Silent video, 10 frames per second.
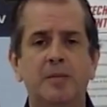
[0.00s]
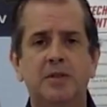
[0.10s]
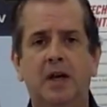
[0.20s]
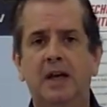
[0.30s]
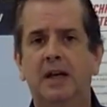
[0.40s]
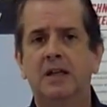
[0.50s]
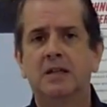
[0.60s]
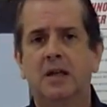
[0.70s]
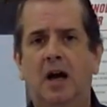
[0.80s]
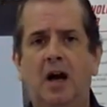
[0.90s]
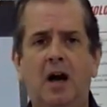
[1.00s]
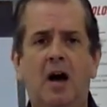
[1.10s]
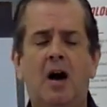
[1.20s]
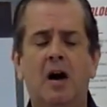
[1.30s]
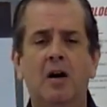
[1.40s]
the website is
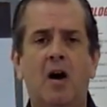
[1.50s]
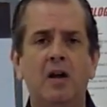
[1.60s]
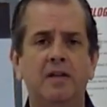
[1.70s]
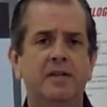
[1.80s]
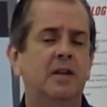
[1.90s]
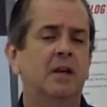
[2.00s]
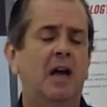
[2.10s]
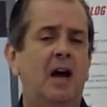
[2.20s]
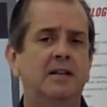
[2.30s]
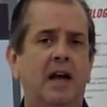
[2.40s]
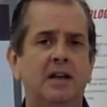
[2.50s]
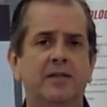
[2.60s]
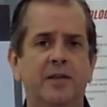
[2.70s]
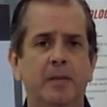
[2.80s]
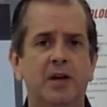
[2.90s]
are all of the contact
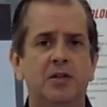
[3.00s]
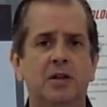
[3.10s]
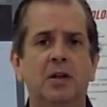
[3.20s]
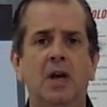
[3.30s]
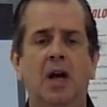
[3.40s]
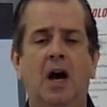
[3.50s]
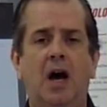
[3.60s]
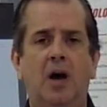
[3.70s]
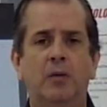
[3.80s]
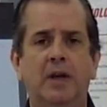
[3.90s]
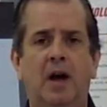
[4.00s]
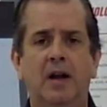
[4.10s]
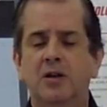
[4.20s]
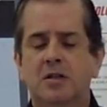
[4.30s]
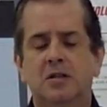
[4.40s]
information uh,
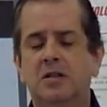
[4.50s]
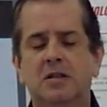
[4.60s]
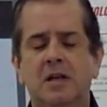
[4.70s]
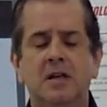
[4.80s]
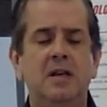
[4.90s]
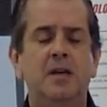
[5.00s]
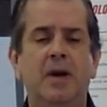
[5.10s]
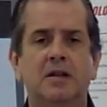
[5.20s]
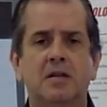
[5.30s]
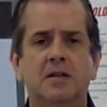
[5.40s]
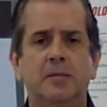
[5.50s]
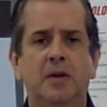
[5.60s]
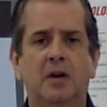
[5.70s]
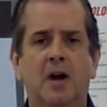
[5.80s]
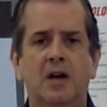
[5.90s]
regarding, just, just send an email to
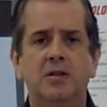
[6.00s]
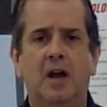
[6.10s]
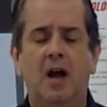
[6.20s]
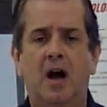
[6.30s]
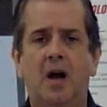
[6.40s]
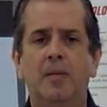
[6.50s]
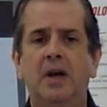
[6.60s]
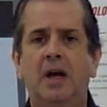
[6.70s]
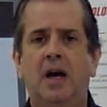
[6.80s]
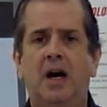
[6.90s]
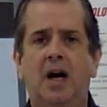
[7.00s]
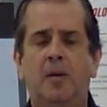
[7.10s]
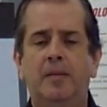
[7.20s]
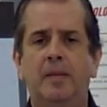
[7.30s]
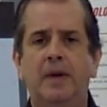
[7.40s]
sema garage dot com.
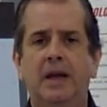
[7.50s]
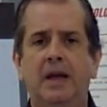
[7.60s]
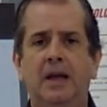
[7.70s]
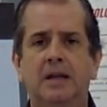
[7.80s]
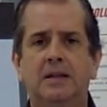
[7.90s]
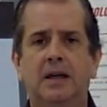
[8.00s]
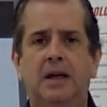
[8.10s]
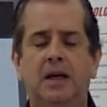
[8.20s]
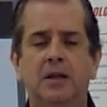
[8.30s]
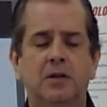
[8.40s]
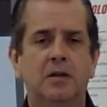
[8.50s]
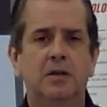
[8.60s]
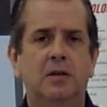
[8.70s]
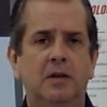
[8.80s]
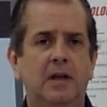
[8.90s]
Um, and uh, you'll,
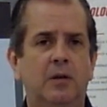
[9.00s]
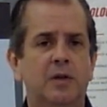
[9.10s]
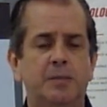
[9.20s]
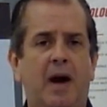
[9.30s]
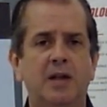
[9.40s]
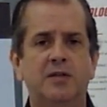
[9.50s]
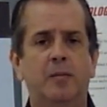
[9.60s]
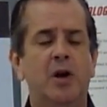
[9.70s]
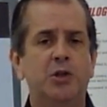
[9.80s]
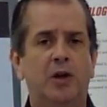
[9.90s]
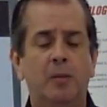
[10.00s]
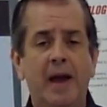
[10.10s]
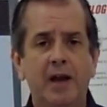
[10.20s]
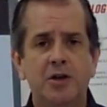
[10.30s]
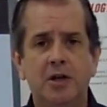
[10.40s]
you'll get a response from our general
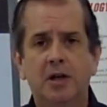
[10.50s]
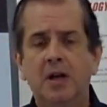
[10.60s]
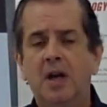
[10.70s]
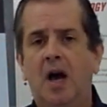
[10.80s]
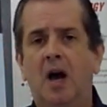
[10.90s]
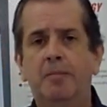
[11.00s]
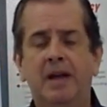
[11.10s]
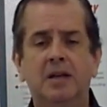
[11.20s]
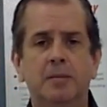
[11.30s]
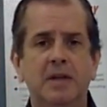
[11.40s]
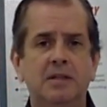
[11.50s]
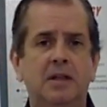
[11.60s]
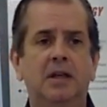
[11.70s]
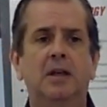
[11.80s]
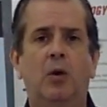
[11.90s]
manager, uh, Ben
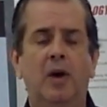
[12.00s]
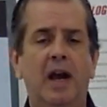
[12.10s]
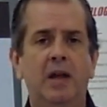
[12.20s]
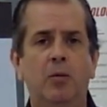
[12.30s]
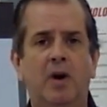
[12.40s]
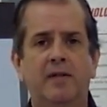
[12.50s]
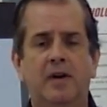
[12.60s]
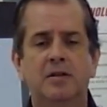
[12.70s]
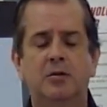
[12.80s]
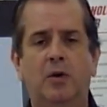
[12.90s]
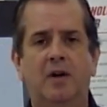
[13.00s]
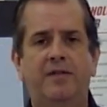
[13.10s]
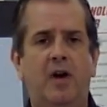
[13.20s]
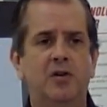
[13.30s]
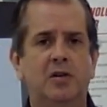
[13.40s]
Kaminsky, or any one of us, our
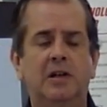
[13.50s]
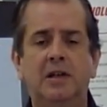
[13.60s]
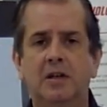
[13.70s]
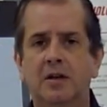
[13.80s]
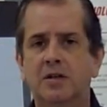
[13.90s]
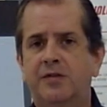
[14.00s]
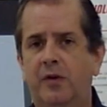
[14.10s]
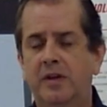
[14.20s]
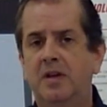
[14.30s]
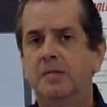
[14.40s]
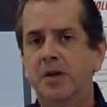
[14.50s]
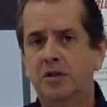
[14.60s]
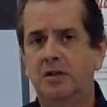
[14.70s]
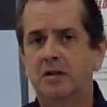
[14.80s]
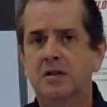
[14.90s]
functional leaders for the
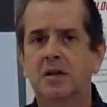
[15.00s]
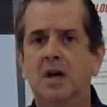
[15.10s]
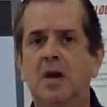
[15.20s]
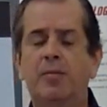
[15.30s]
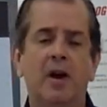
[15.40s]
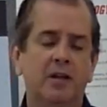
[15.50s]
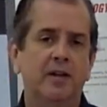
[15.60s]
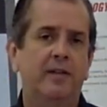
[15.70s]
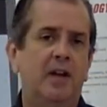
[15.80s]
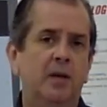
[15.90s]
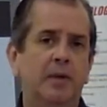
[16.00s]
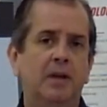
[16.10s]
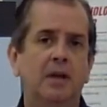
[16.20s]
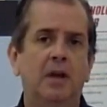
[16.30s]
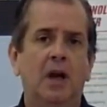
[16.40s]
emissions, product
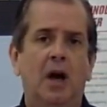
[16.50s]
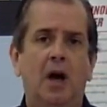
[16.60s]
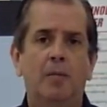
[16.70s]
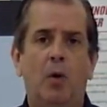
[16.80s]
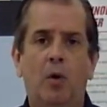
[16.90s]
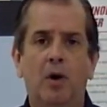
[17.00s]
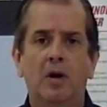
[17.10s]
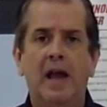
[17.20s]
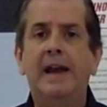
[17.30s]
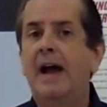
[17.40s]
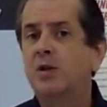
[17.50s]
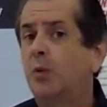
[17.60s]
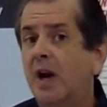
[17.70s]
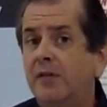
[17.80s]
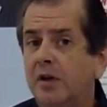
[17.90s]
development, um, or A D A
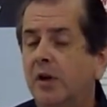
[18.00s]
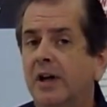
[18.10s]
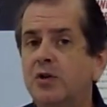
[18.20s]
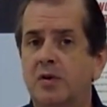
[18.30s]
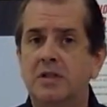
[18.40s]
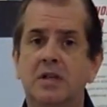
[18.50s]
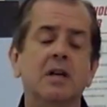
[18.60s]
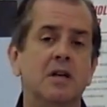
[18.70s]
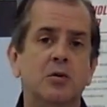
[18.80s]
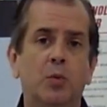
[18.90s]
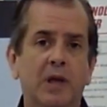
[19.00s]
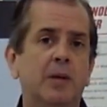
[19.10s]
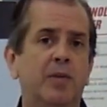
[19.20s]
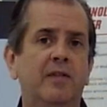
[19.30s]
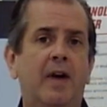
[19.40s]
S, whatever your interest is, we
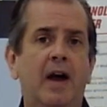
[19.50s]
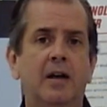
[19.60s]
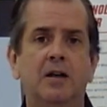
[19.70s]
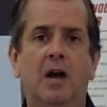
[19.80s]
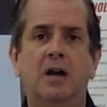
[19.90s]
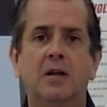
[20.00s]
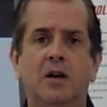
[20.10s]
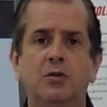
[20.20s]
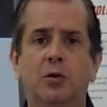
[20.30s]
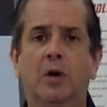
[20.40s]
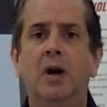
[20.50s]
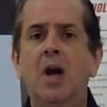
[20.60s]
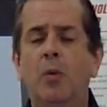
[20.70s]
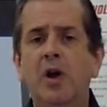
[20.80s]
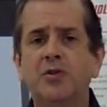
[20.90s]
can provide a, a, a tour.
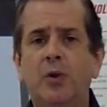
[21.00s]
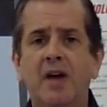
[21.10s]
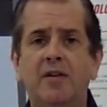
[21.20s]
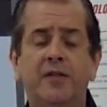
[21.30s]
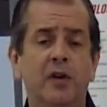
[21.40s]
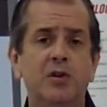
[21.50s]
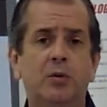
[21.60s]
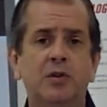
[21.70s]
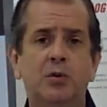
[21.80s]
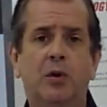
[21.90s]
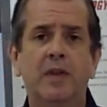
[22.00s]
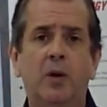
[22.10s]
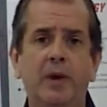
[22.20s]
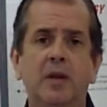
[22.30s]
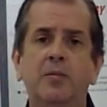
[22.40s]
We also have a virtual tour
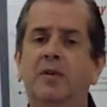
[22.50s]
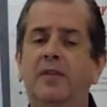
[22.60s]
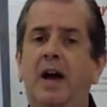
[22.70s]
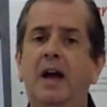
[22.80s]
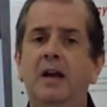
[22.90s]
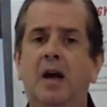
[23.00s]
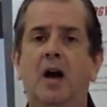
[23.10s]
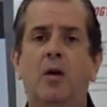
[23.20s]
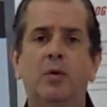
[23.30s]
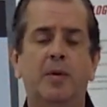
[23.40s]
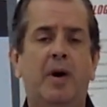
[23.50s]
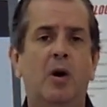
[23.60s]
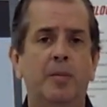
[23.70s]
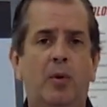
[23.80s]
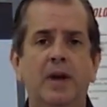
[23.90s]
that we can provide uh, with a
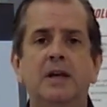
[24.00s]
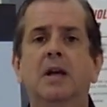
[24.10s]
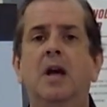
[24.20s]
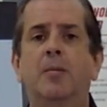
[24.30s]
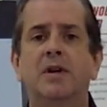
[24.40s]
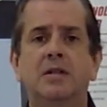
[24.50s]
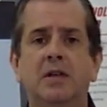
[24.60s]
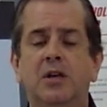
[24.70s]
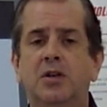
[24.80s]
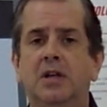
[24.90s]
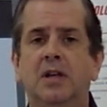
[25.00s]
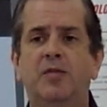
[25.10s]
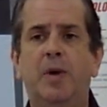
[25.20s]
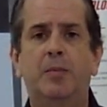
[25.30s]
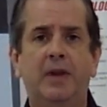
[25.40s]
PowerPoint presentation
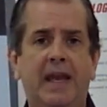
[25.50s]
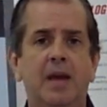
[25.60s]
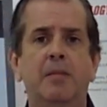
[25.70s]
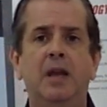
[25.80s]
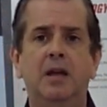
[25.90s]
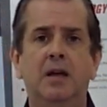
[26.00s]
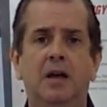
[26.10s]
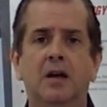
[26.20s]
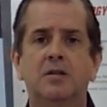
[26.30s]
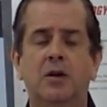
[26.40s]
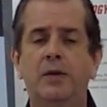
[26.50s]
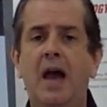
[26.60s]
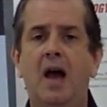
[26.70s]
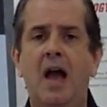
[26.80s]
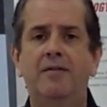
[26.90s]
if people can't make it here. So
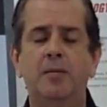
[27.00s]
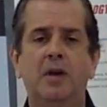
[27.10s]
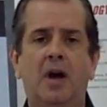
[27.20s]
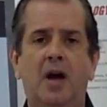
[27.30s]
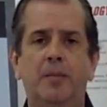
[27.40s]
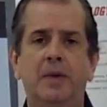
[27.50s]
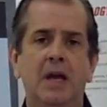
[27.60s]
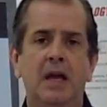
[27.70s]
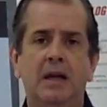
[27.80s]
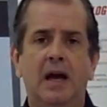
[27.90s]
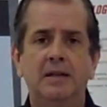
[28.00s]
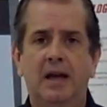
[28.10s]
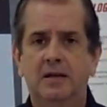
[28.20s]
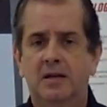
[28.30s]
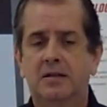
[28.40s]
yeah, have them uh,
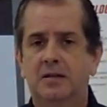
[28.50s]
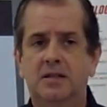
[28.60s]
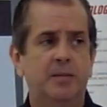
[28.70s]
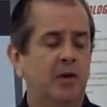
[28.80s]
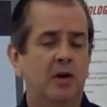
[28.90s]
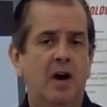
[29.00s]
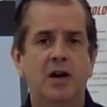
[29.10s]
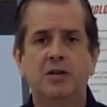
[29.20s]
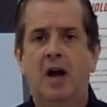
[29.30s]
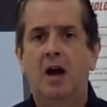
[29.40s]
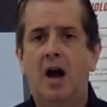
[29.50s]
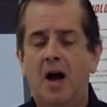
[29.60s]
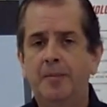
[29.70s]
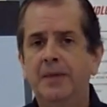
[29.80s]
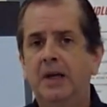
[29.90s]
contact us at sema garage dot
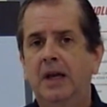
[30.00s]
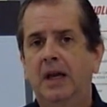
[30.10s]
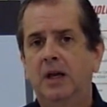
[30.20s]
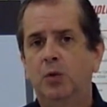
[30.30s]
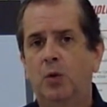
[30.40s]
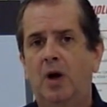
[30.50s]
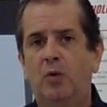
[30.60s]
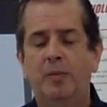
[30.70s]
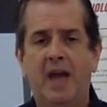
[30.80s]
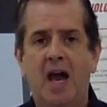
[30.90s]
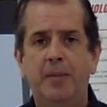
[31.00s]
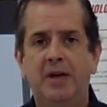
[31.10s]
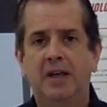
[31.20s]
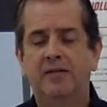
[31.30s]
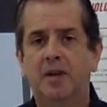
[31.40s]
com, and uh, we'll be happy
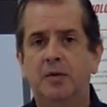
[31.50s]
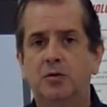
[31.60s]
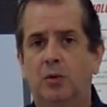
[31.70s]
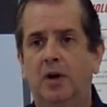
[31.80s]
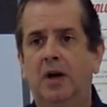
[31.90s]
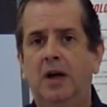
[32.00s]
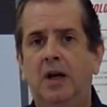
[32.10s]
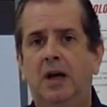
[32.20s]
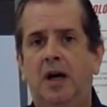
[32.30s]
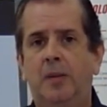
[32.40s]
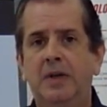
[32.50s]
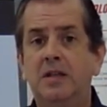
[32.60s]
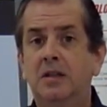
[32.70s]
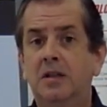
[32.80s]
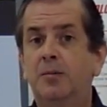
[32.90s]
to give them a tour. Um, the,
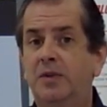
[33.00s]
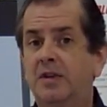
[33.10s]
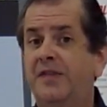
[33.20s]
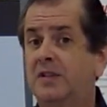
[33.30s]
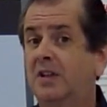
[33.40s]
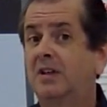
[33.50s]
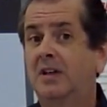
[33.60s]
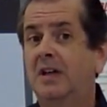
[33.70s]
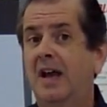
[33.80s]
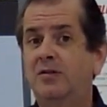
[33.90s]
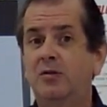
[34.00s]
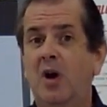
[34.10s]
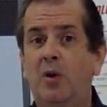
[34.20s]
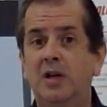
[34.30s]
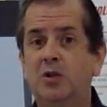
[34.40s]
the, the facility, as you
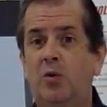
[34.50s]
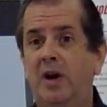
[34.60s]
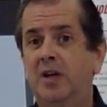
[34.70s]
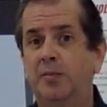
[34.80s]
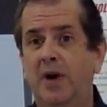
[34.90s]
know, is quite